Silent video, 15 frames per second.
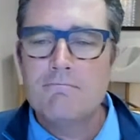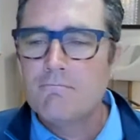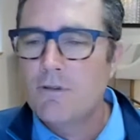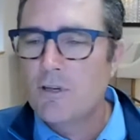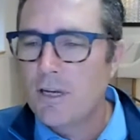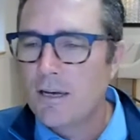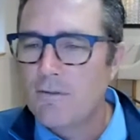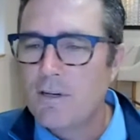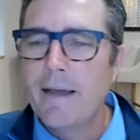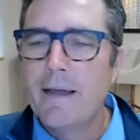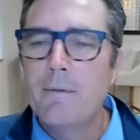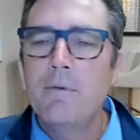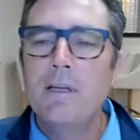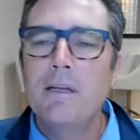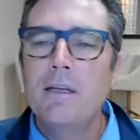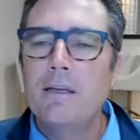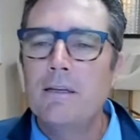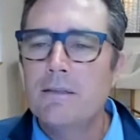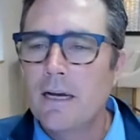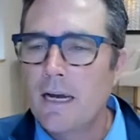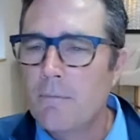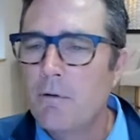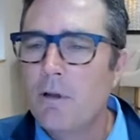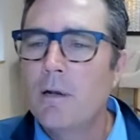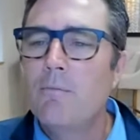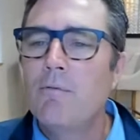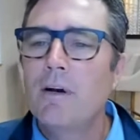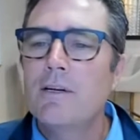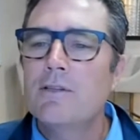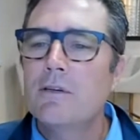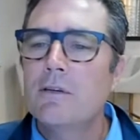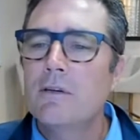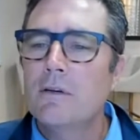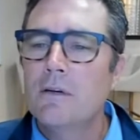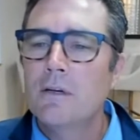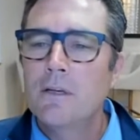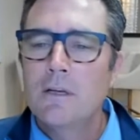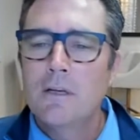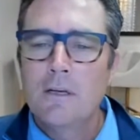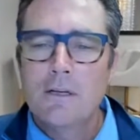do you have diabetes, high blood pressure?